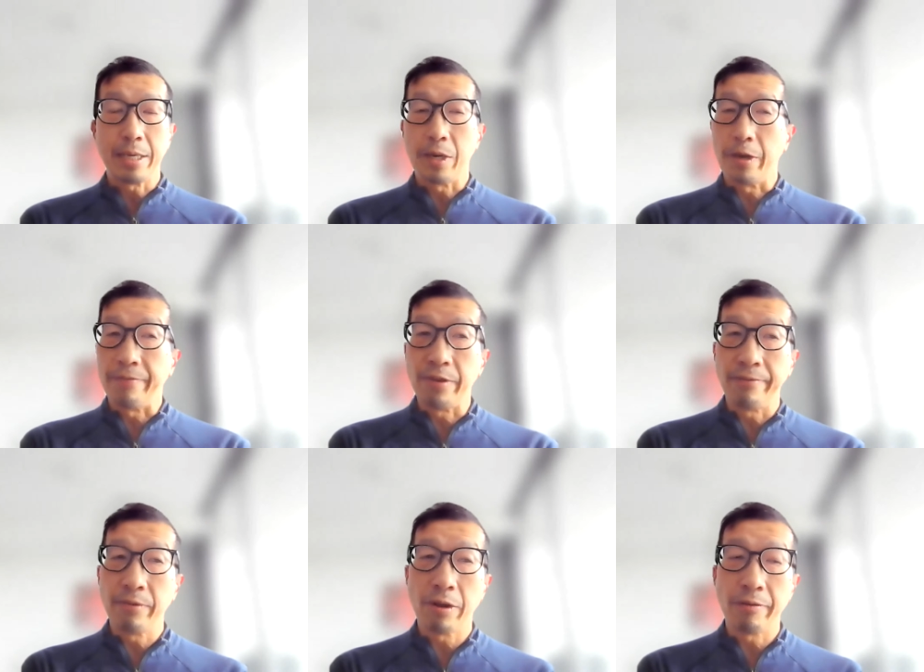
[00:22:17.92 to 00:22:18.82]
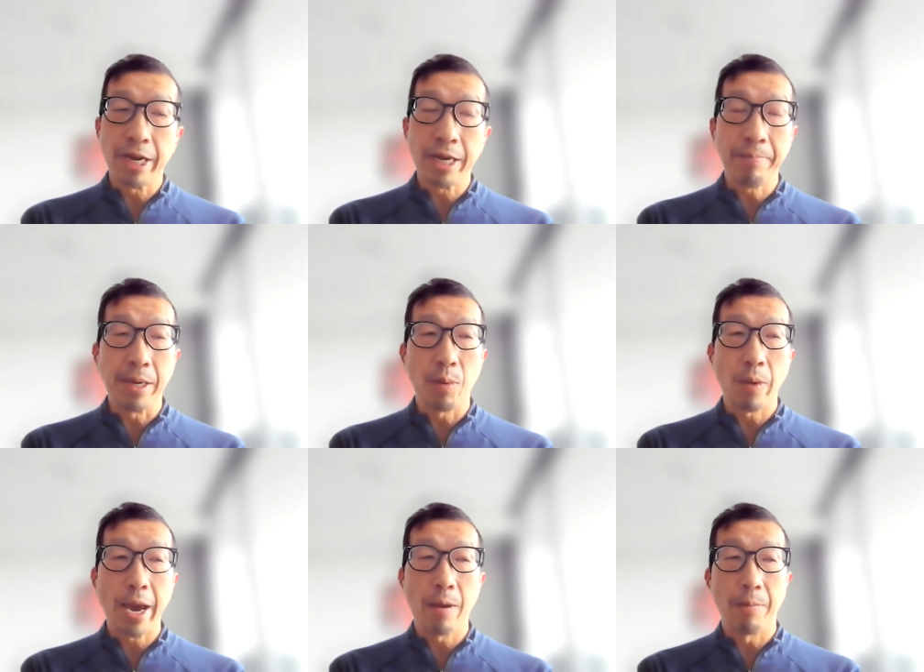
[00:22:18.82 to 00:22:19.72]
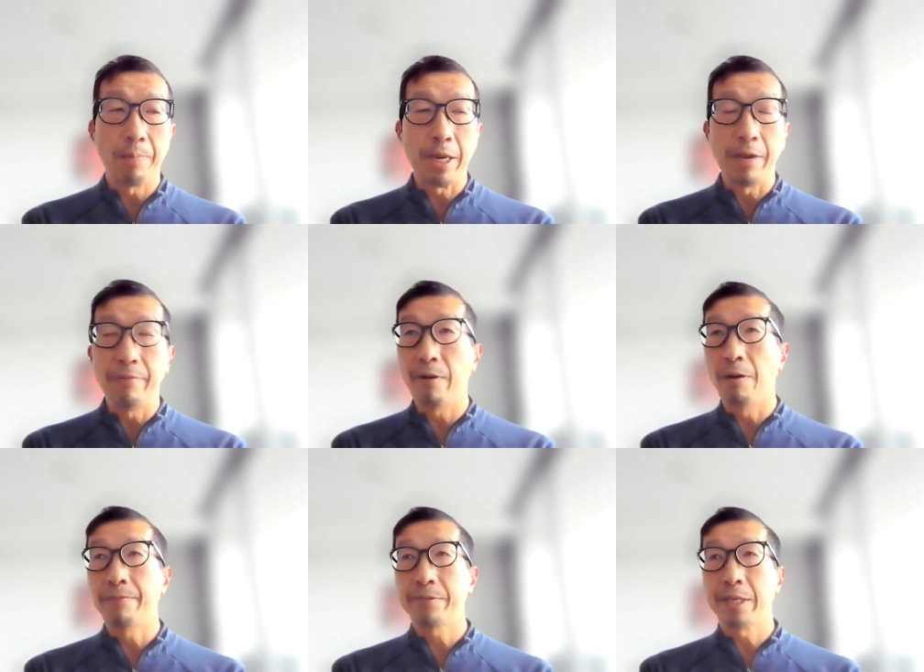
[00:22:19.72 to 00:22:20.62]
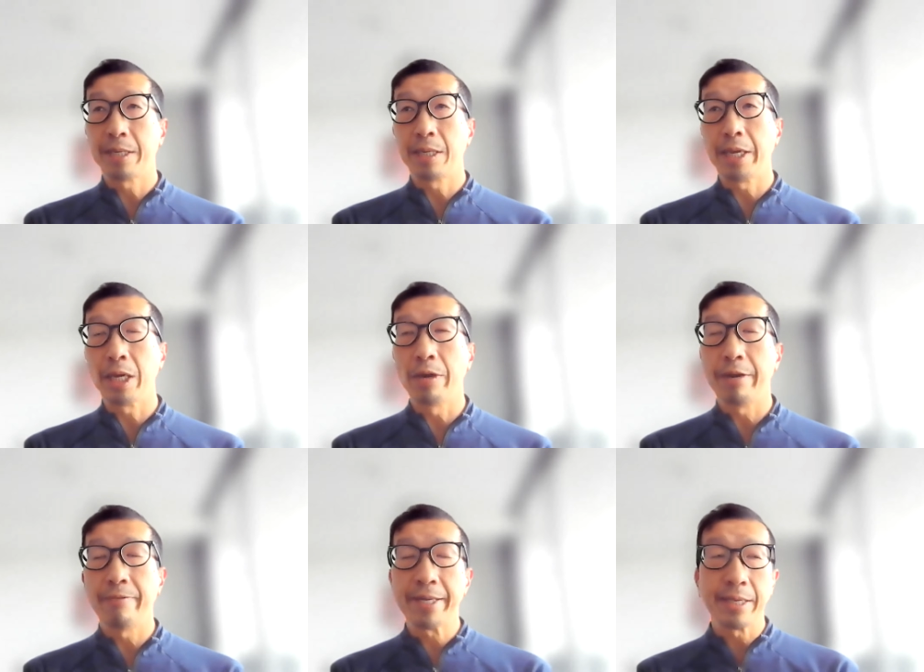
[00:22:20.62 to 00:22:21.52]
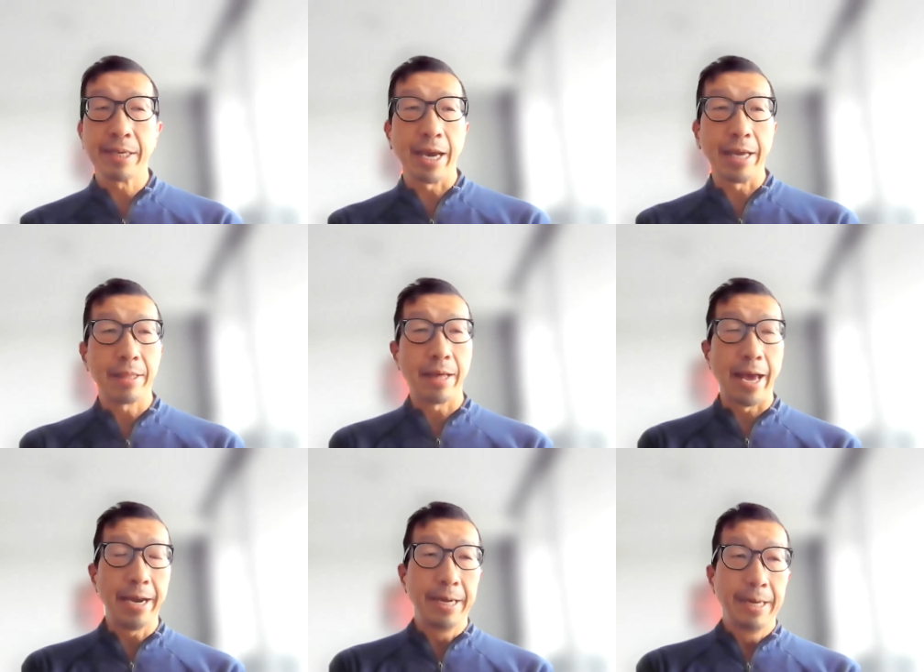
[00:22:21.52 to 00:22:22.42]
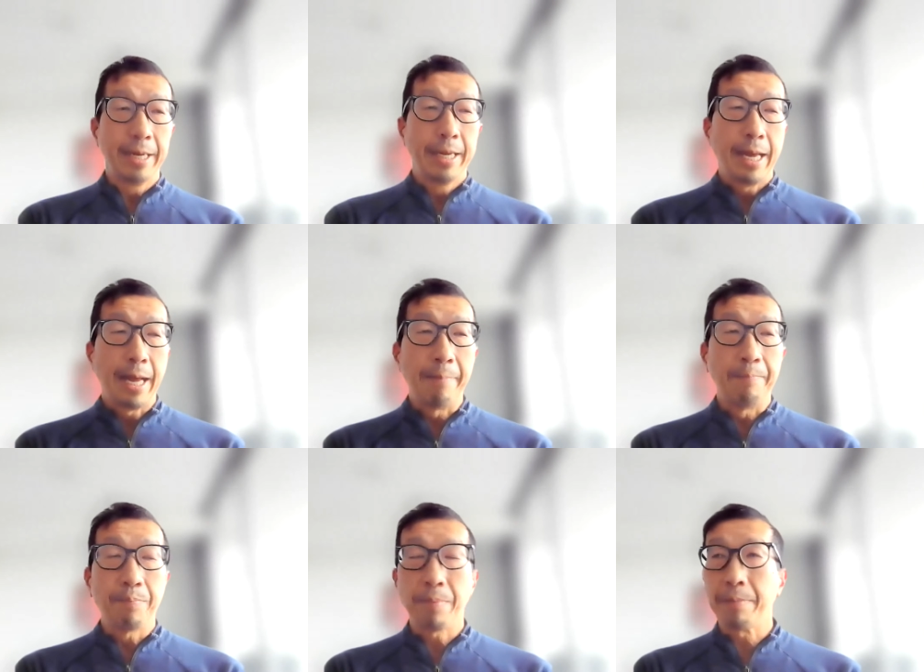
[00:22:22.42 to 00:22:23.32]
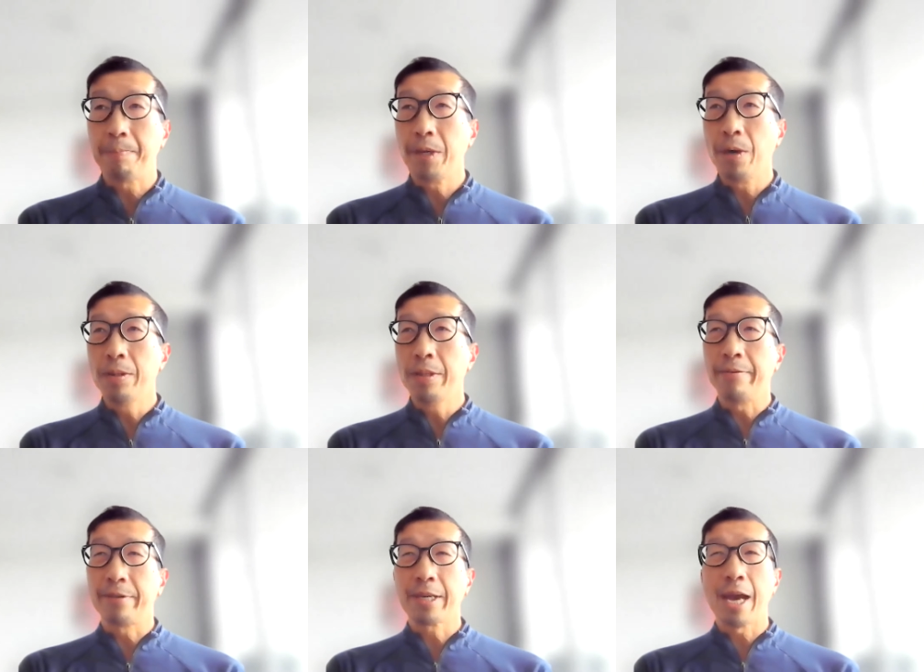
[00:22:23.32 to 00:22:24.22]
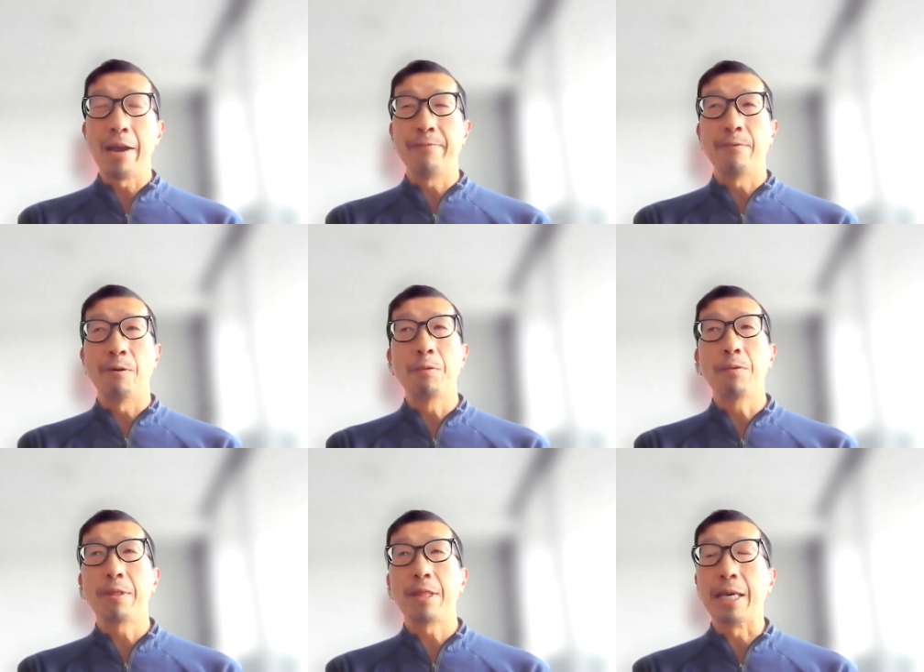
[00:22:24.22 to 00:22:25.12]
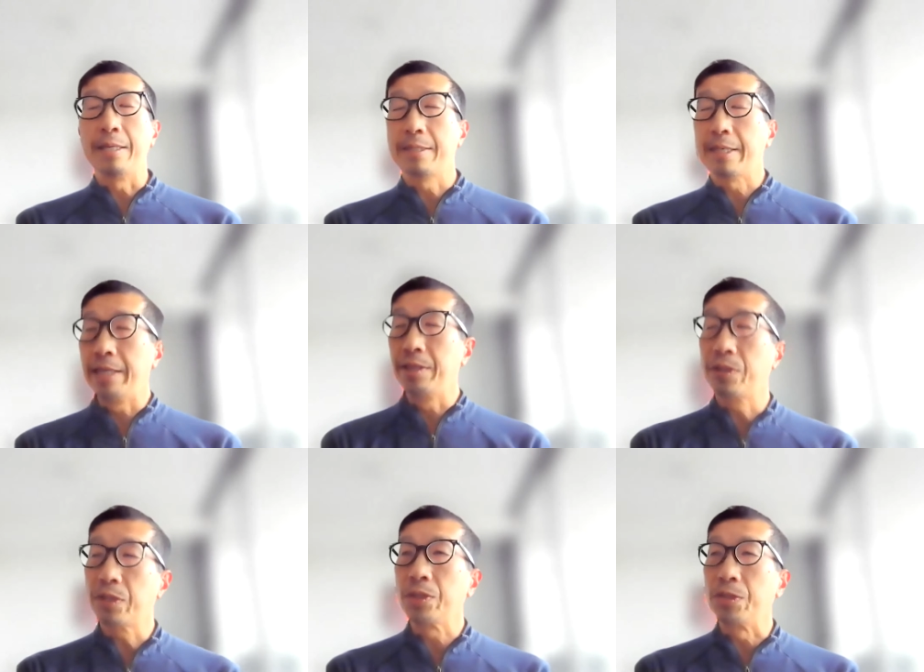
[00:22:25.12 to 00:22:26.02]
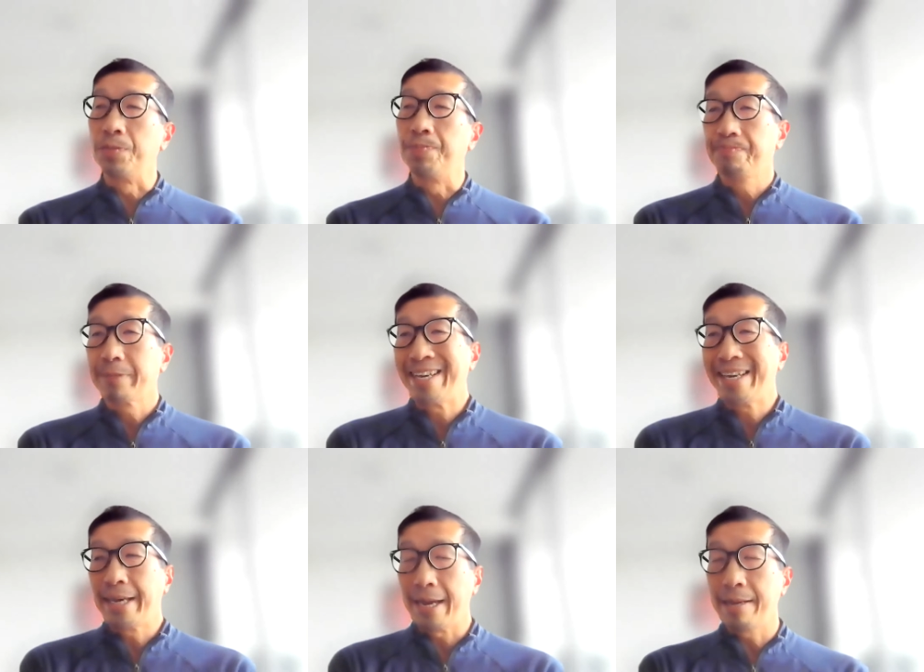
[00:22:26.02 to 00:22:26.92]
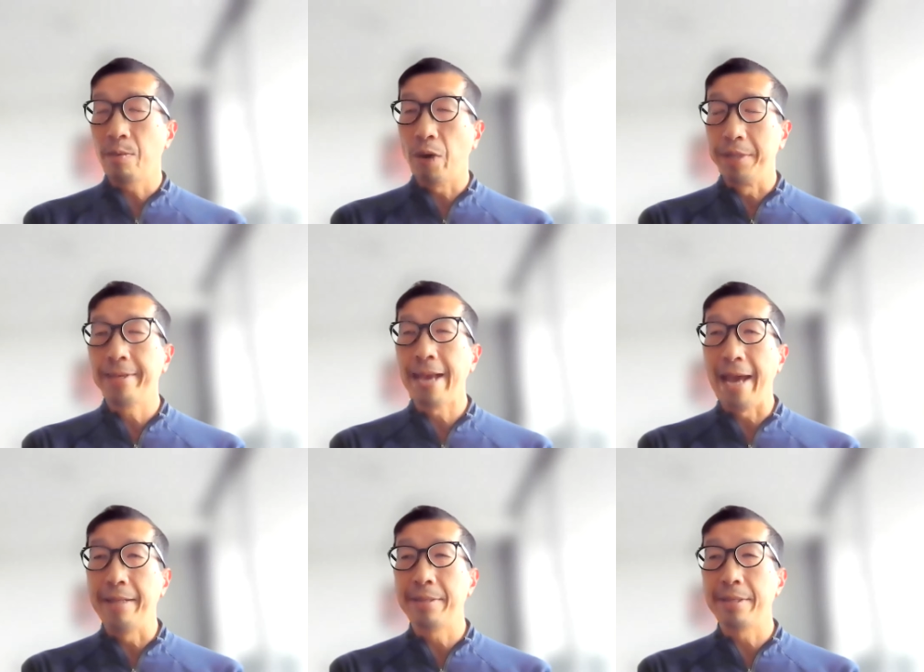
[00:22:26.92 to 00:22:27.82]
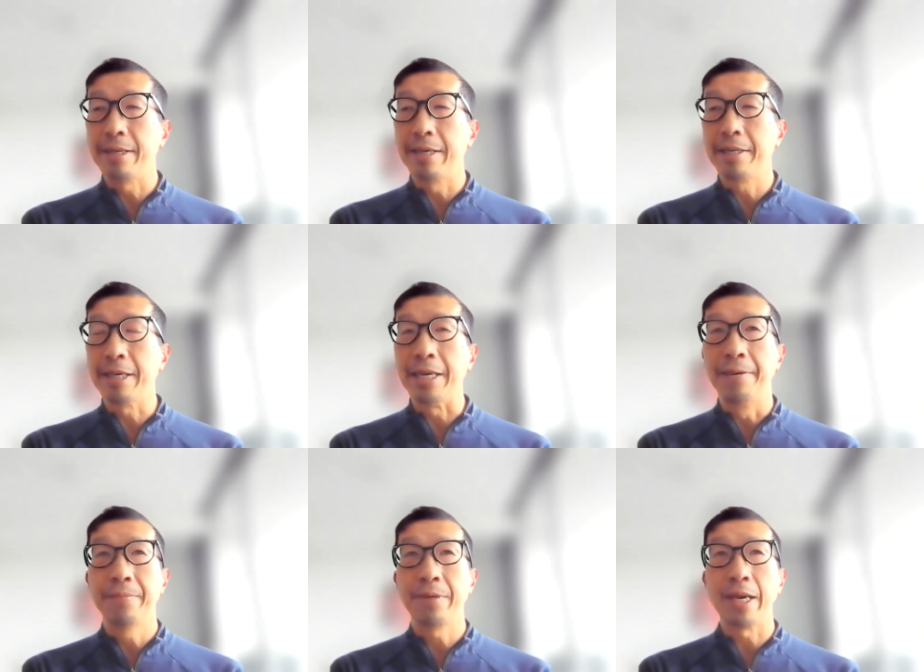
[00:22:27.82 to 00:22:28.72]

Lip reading: if you've not already been aware or been involved, certainly go and investigate that. But beyond this kind of formal things is to get one's hands dirty.